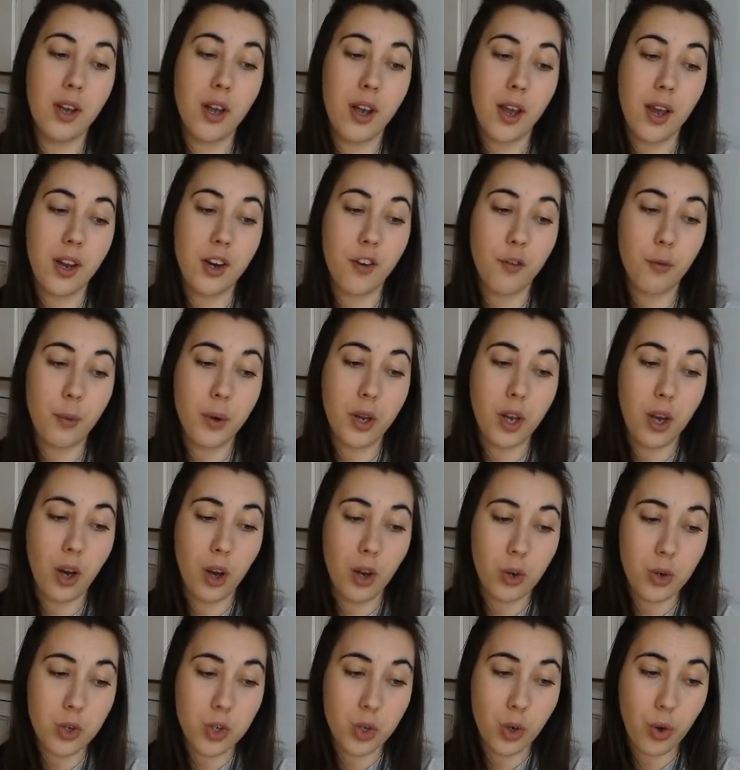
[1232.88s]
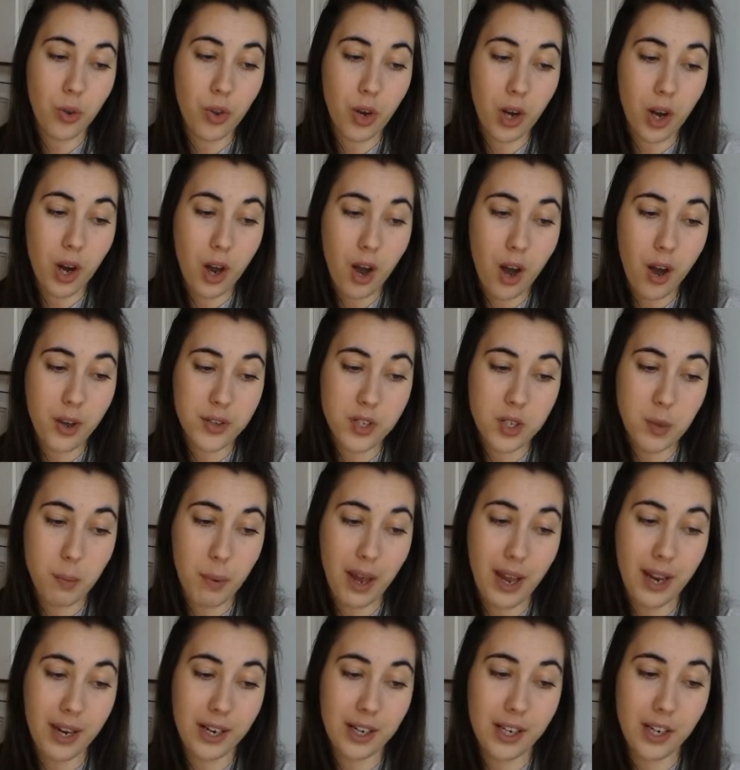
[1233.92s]
and if we go to the last
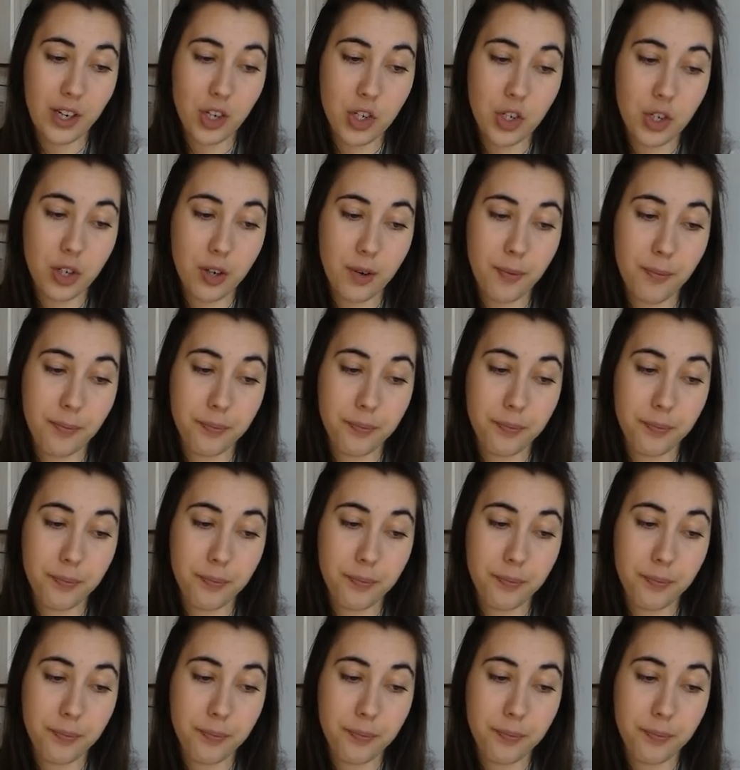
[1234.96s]
page